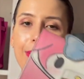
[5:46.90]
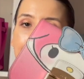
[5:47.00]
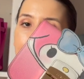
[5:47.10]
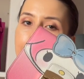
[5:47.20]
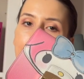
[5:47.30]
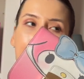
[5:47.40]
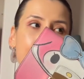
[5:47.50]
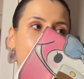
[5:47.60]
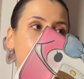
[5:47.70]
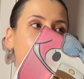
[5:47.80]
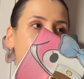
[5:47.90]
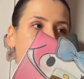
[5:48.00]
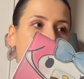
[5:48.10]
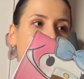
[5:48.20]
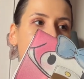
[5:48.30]
Melody bag from
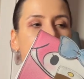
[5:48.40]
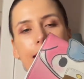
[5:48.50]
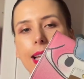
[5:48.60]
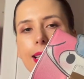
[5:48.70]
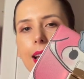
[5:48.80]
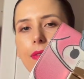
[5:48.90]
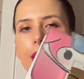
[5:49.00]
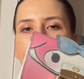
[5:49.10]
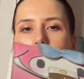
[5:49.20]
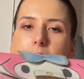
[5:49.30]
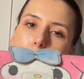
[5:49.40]
Furla. This I feel like is